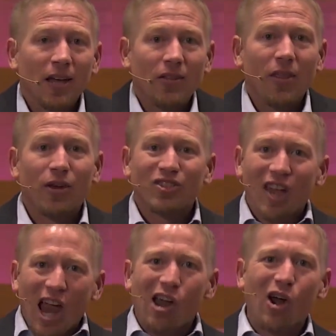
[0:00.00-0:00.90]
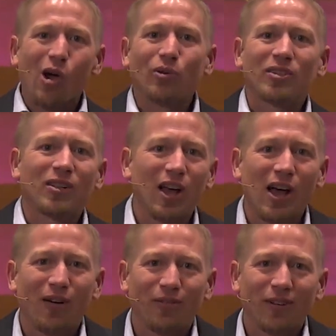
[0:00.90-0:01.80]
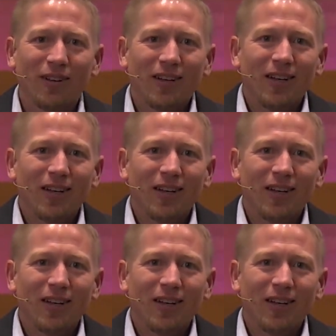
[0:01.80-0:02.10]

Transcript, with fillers: And then there's eros love,